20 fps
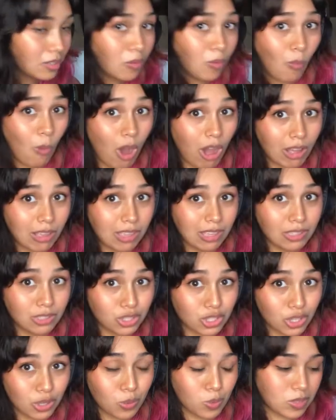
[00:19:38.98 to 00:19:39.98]
walking
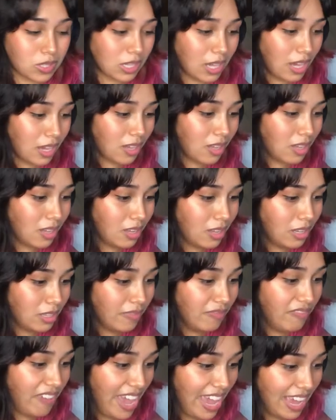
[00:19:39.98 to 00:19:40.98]
shoes, like
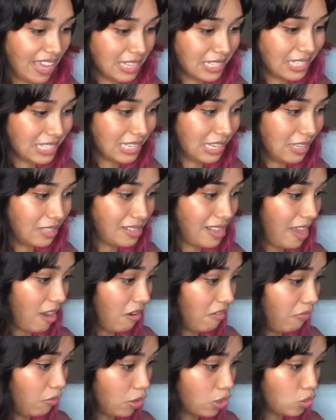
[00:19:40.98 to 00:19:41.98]
Vans and
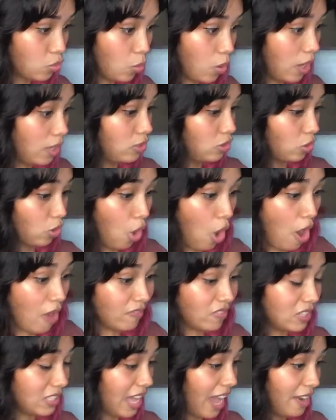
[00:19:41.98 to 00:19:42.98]
Air Force Ones or
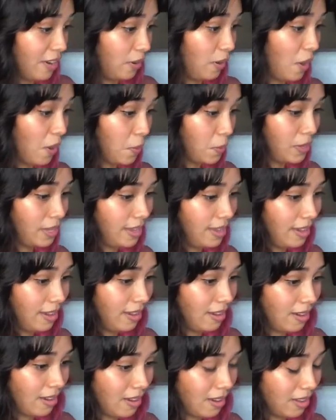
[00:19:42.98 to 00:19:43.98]
Converse, I don't know.
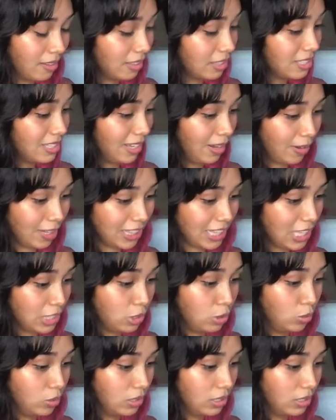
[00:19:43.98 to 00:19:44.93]
Let's see what they do.